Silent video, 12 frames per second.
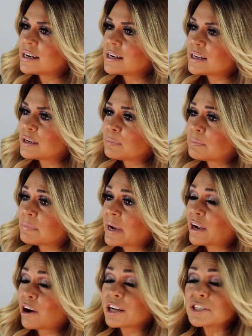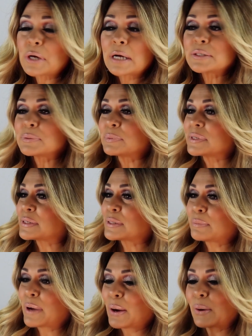my contract was
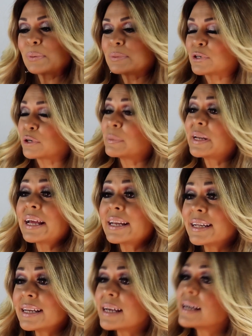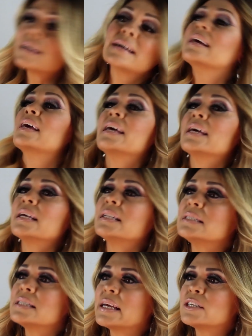somehow terminated,
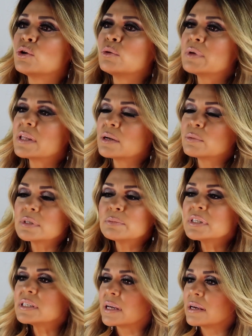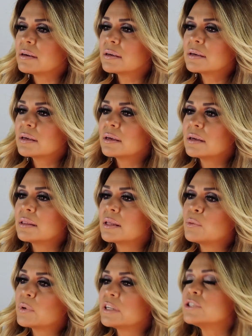and they told me that it was a mistake, and
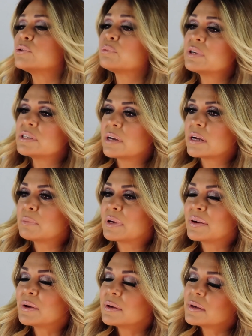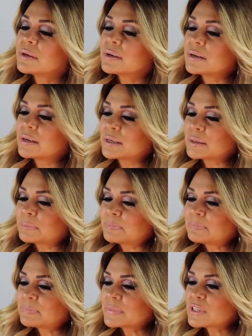they wanted to re-sign me.
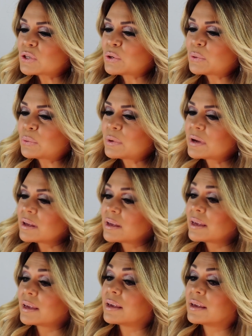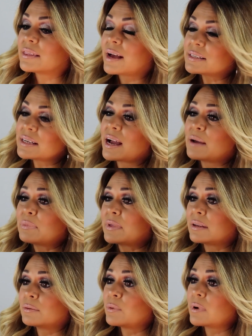So in that time
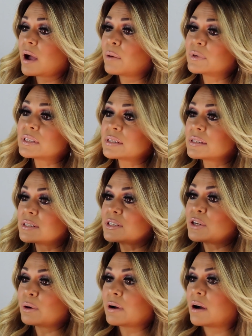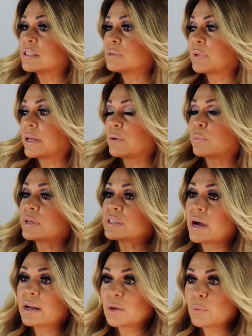that I was, contemplating
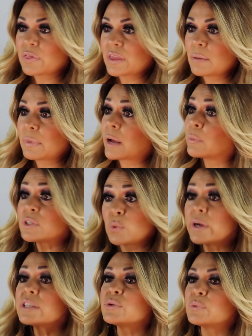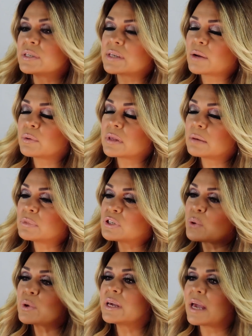re-signing with them, and I was going to re-sign with them,
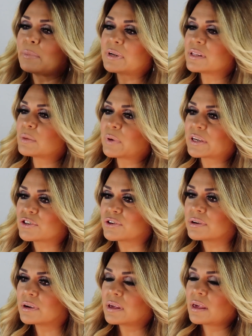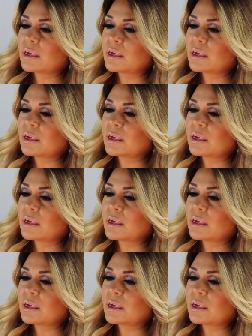Sony came into the picture,